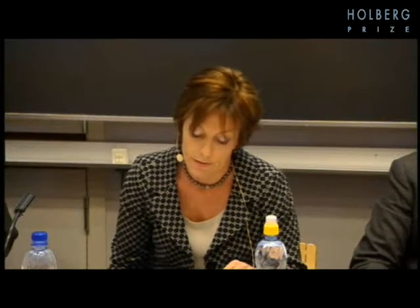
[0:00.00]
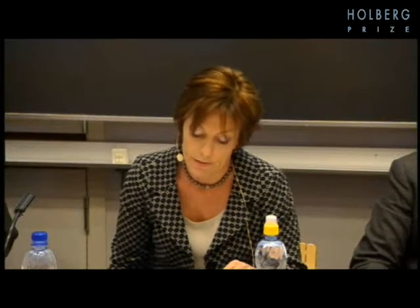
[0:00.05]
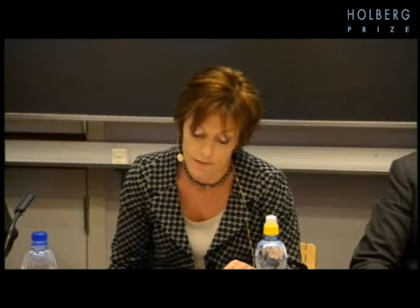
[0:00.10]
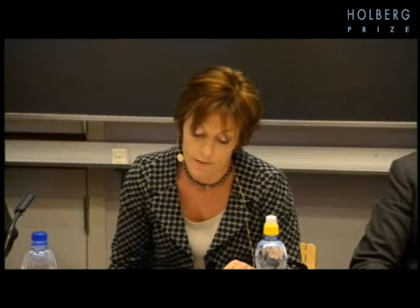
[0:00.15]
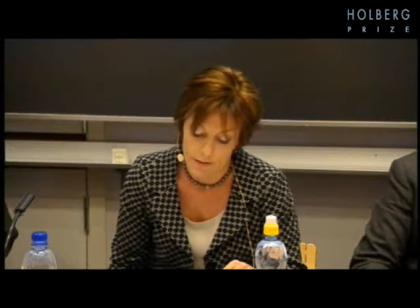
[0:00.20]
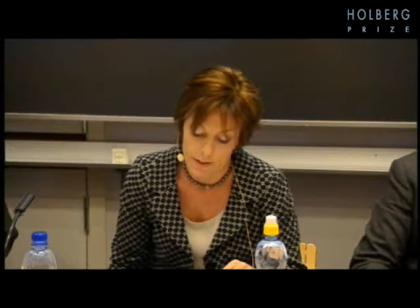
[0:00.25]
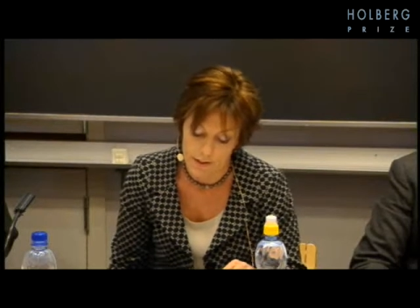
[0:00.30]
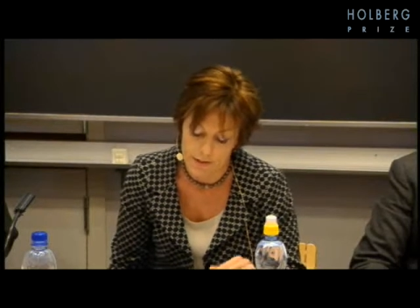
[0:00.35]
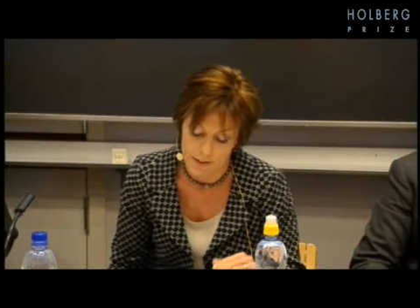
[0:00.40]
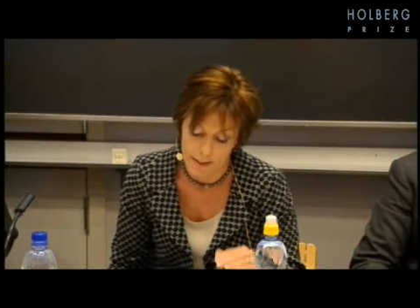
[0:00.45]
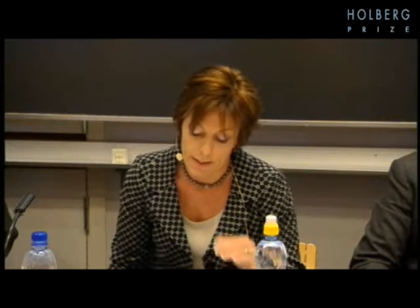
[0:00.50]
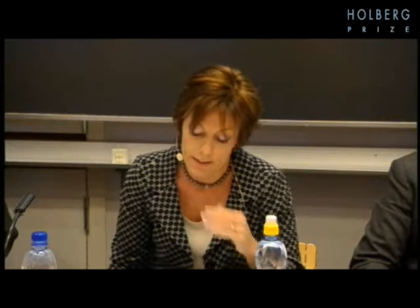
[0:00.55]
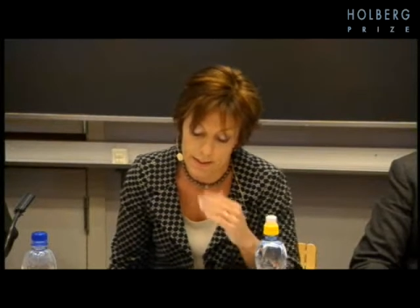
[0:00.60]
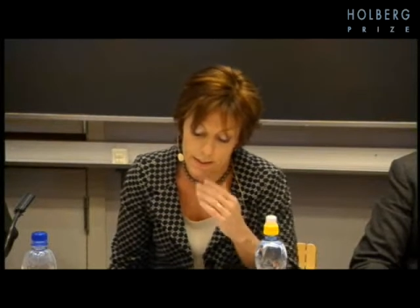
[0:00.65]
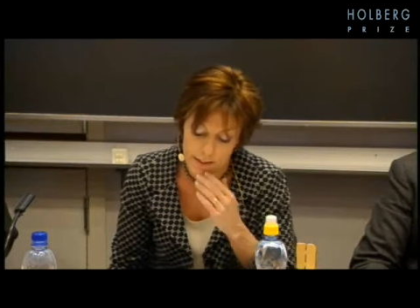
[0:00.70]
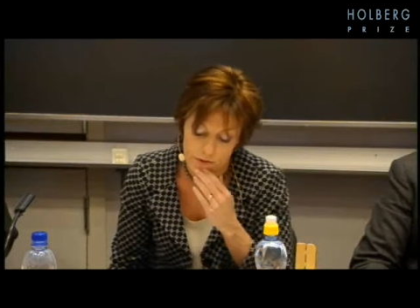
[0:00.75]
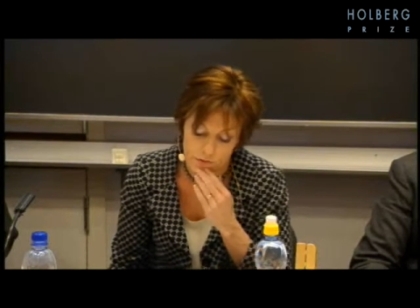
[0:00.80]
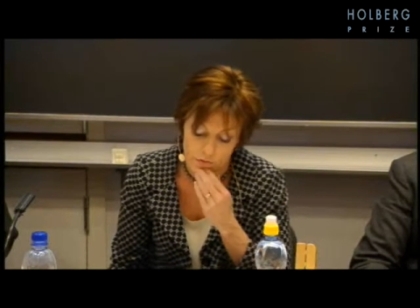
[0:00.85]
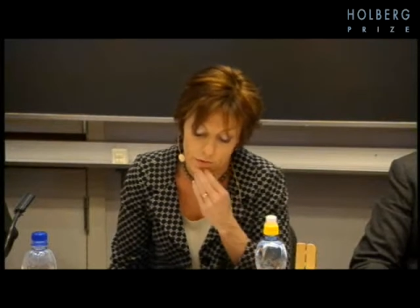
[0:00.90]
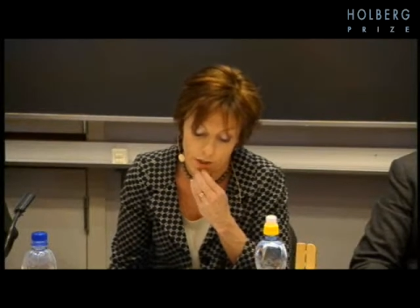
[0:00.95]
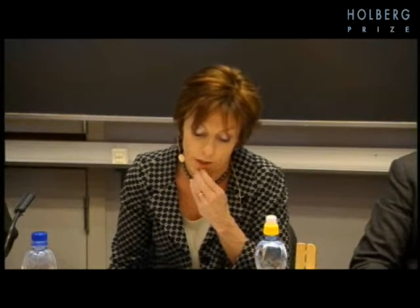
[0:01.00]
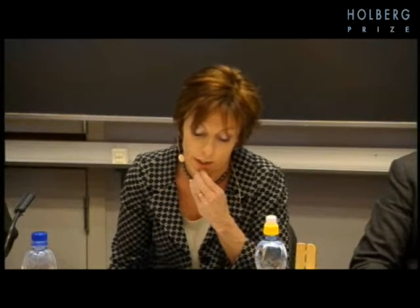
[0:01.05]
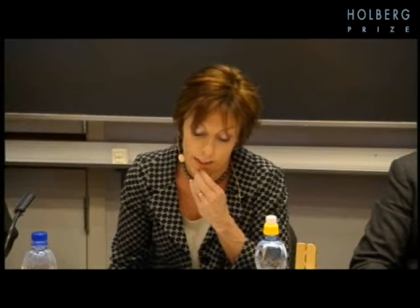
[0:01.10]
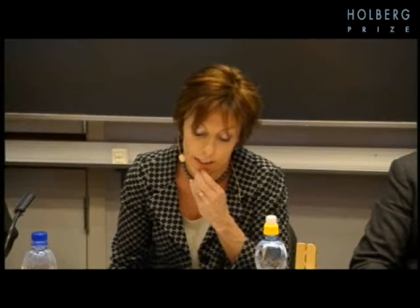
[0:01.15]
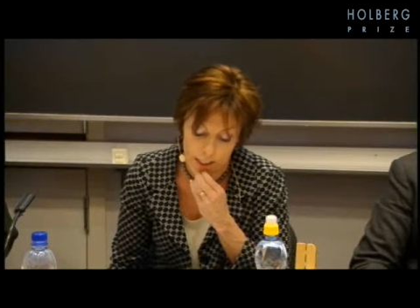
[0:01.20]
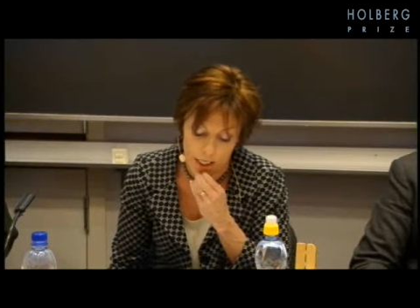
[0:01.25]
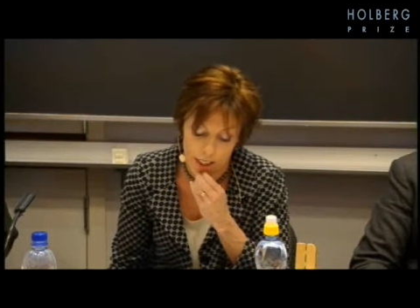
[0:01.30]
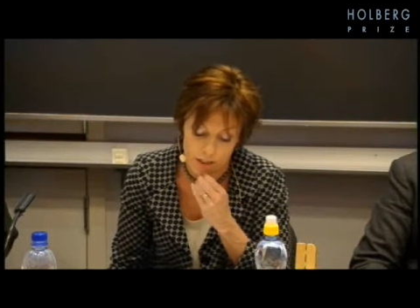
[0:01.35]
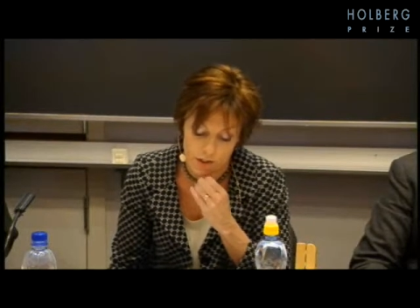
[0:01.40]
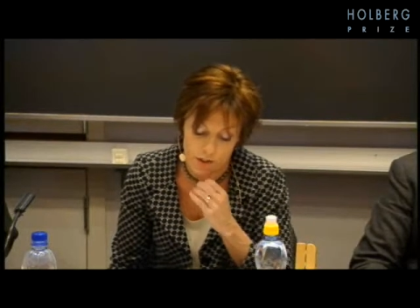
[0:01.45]
his ideas
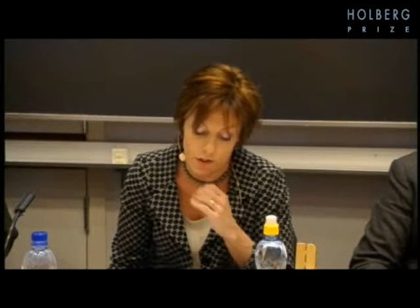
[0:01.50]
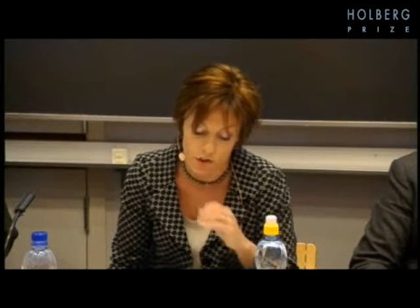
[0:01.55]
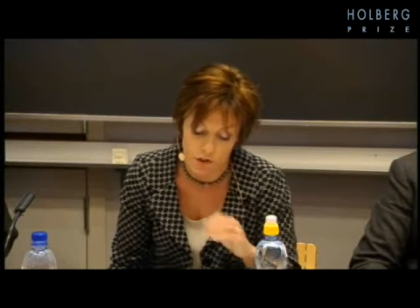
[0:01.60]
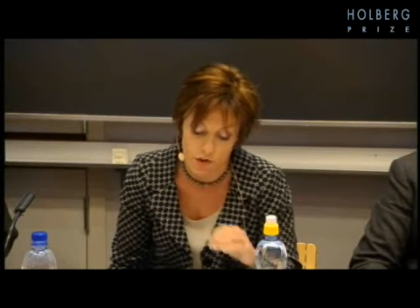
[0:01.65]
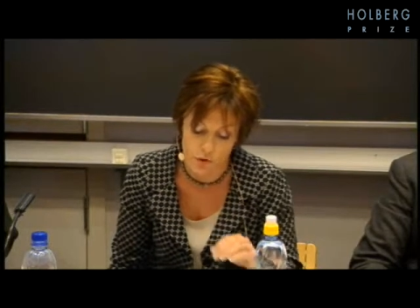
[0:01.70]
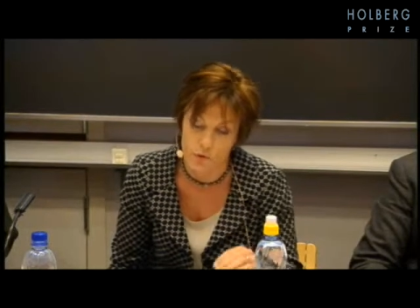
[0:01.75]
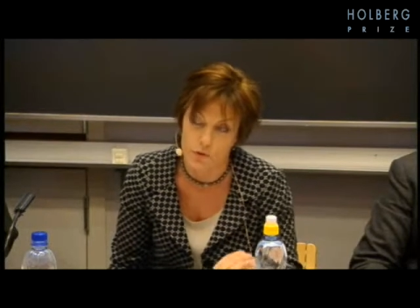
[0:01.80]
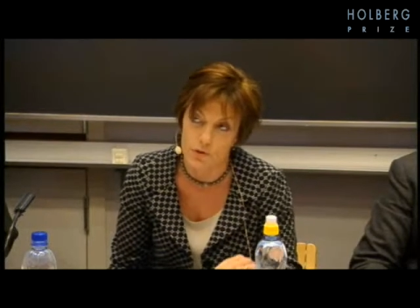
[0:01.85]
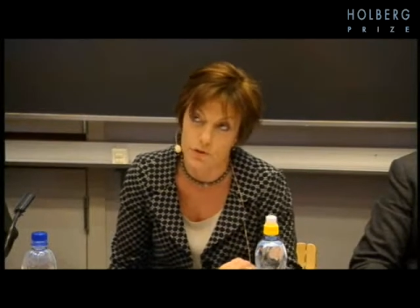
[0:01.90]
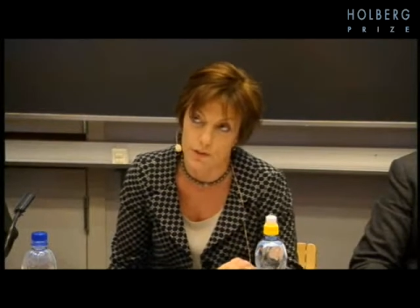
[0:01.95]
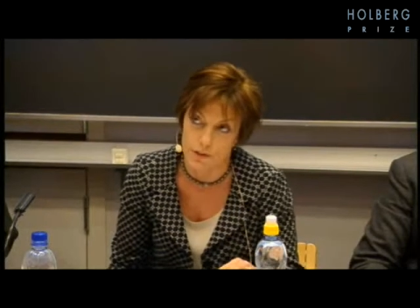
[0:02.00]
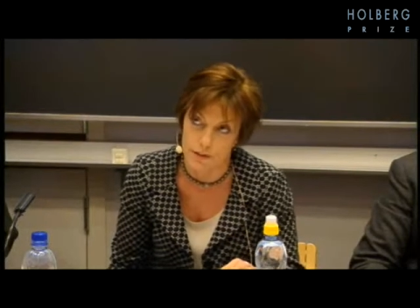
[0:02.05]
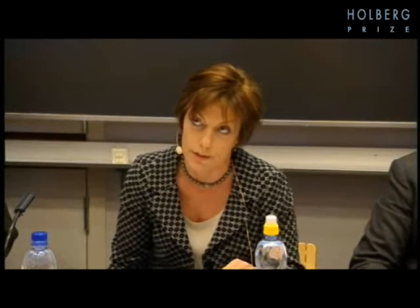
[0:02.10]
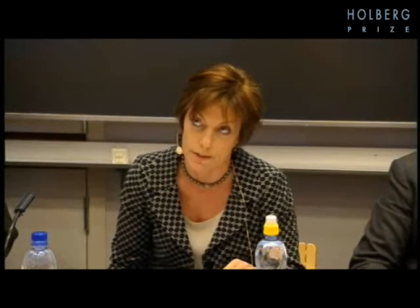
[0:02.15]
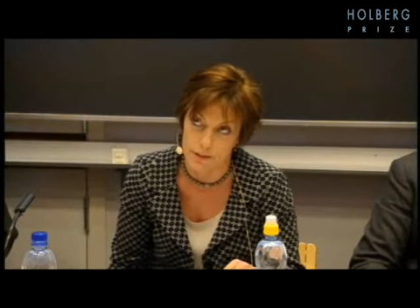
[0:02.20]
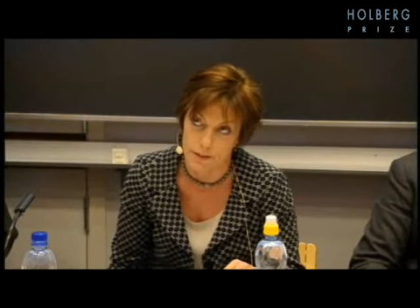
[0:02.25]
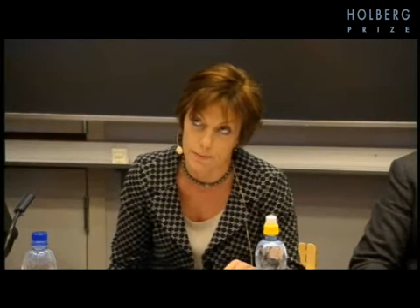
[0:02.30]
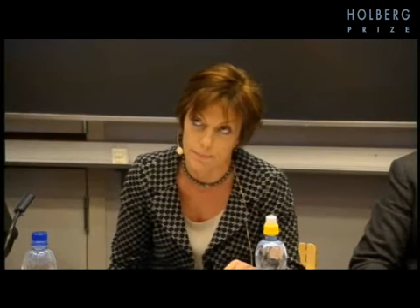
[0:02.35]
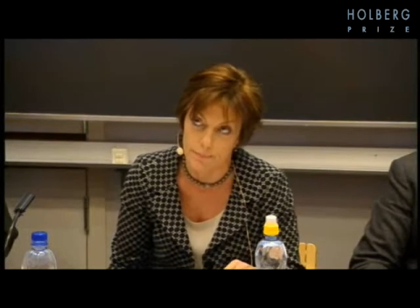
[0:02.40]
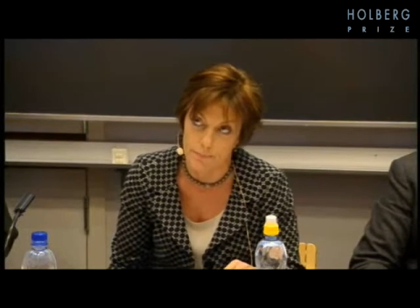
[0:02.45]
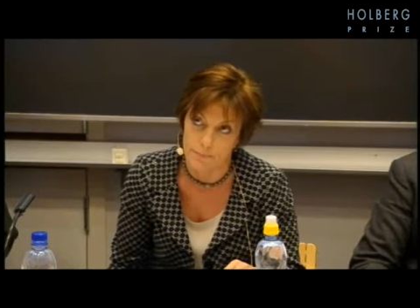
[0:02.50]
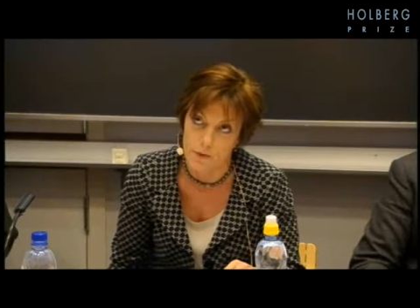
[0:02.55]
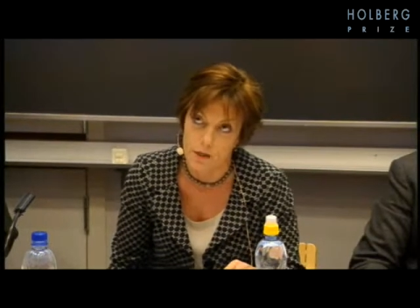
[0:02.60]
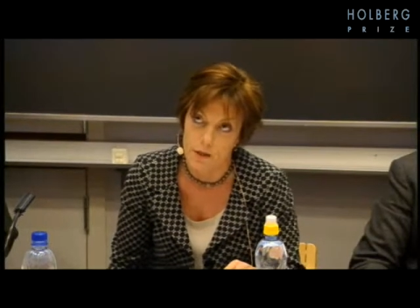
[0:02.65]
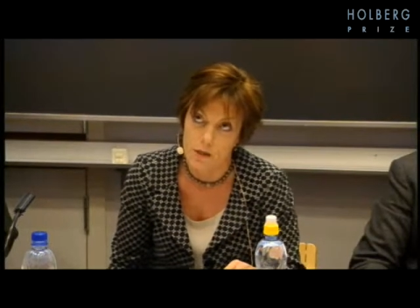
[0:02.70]
regarding constitutionalism.